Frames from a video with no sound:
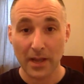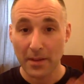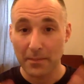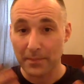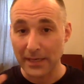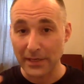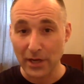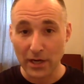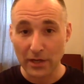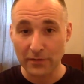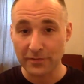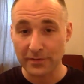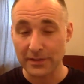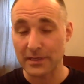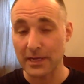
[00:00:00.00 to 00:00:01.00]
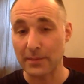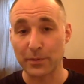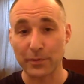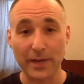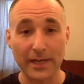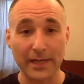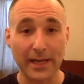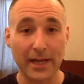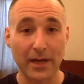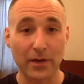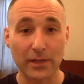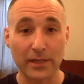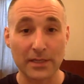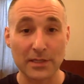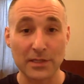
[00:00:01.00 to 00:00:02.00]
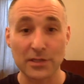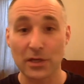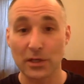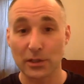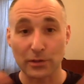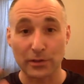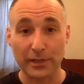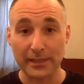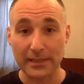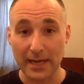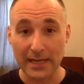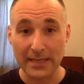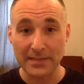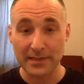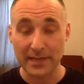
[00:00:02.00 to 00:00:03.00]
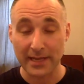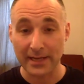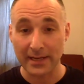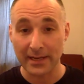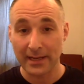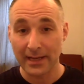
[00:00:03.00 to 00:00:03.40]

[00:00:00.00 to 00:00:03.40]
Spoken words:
My daughter, for example, right now is learning to ice skate.